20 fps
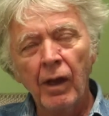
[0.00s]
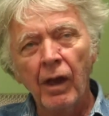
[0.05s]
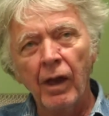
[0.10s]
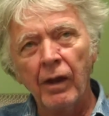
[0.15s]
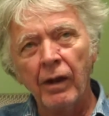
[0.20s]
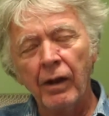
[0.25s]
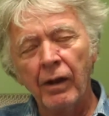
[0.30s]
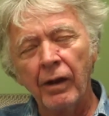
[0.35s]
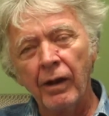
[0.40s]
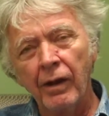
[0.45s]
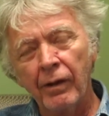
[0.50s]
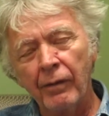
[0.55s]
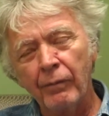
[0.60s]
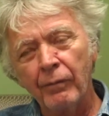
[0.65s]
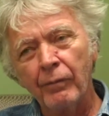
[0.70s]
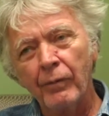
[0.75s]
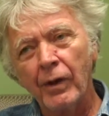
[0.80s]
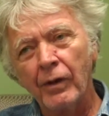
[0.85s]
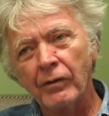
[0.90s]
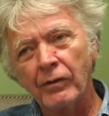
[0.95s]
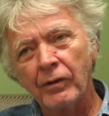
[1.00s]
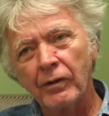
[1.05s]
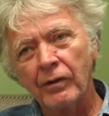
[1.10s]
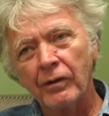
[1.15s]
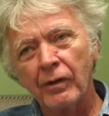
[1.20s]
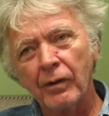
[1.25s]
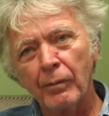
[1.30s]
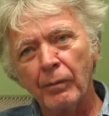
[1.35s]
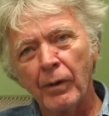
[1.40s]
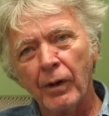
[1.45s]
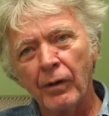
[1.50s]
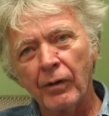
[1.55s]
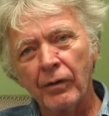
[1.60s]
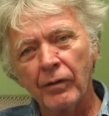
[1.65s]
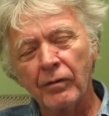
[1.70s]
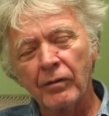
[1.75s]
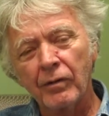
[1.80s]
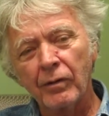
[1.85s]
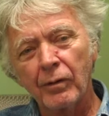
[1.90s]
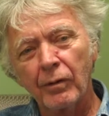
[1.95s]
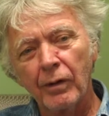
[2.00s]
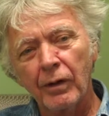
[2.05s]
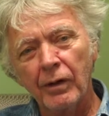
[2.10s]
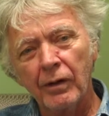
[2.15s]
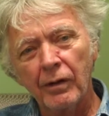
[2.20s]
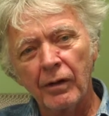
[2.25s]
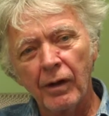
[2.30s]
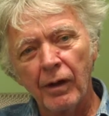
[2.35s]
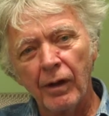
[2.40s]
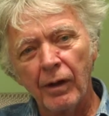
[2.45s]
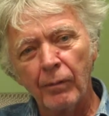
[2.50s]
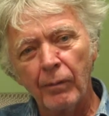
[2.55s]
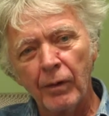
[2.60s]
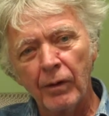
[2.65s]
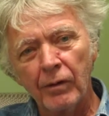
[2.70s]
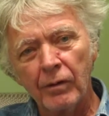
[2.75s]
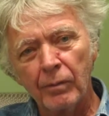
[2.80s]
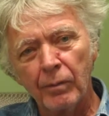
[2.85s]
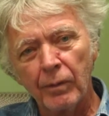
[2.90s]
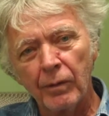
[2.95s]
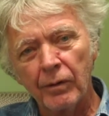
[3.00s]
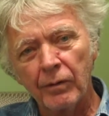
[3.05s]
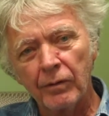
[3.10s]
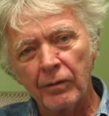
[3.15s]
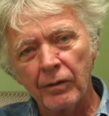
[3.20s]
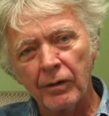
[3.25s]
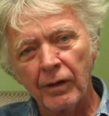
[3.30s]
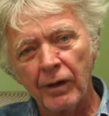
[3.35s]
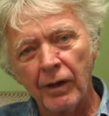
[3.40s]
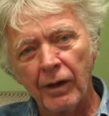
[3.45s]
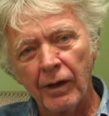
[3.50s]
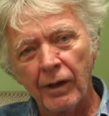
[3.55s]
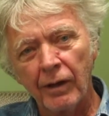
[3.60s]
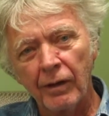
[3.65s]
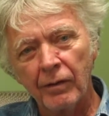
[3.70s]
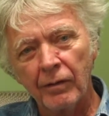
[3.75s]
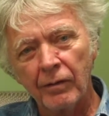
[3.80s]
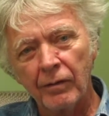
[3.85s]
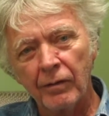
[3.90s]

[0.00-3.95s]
and then I measured the amount of screen time each person had.